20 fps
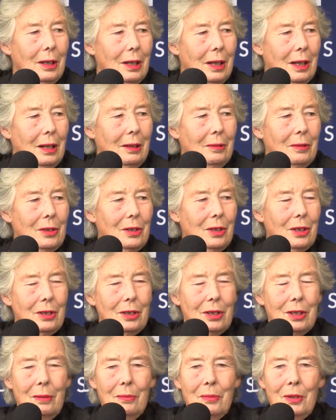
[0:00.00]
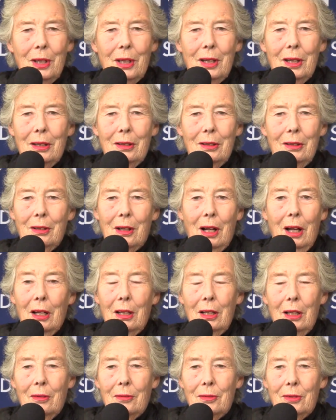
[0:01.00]
It was just something, you know, I
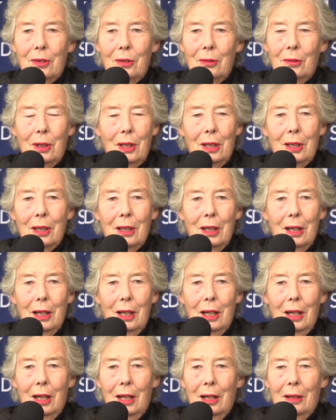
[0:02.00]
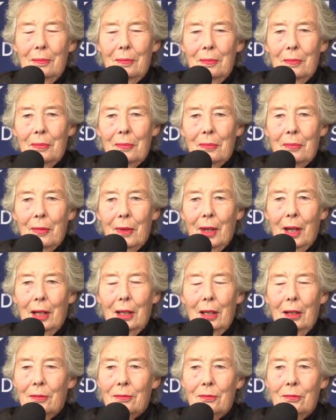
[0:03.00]
loved doing. I
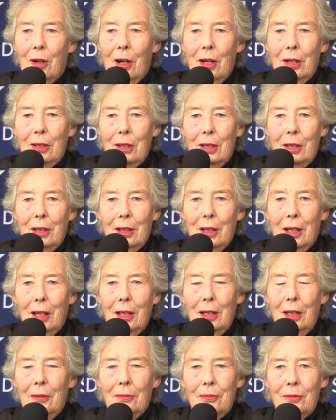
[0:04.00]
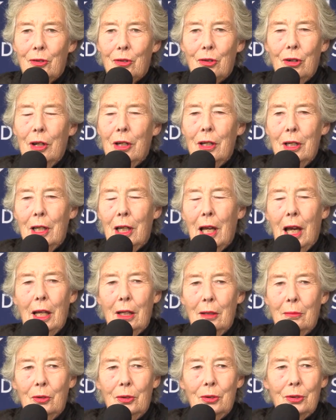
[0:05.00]
loved riding. I loved training
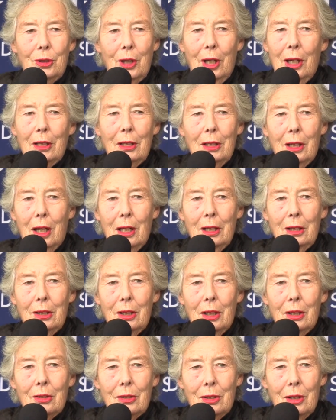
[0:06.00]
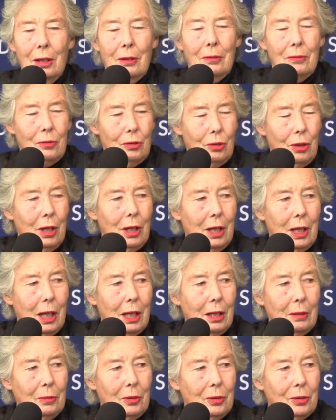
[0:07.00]
animals. I just loved training
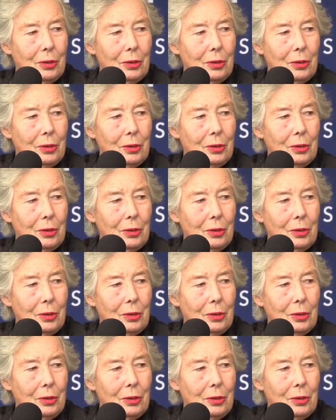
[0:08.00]
animals.